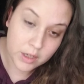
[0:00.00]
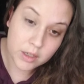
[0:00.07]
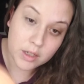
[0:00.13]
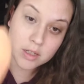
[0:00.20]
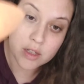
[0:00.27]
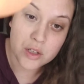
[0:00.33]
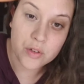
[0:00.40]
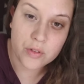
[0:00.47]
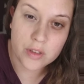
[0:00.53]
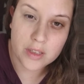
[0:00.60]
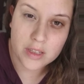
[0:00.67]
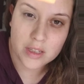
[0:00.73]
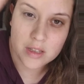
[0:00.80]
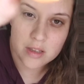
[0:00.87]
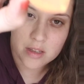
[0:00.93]
I just feel
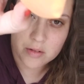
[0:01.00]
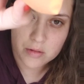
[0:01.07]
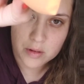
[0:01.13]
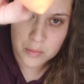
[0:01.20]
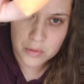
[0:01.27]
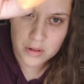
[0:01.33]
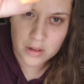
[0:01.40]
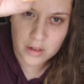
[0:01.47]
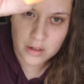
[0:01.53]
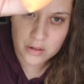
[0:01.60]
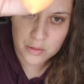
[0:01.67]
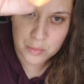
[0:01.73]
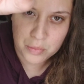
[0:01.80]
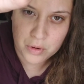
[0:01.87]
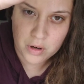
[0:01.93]
like it soaked up a lot of
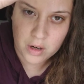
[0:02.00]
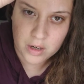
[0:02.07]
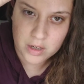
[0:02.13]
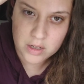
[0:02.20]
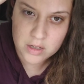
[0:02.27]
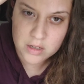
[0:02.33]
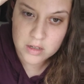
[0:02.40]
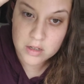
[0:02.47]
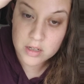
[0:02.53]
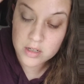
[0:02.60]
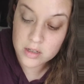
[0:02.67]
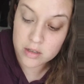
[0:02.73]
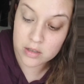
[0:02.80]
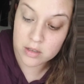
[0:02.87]
the product.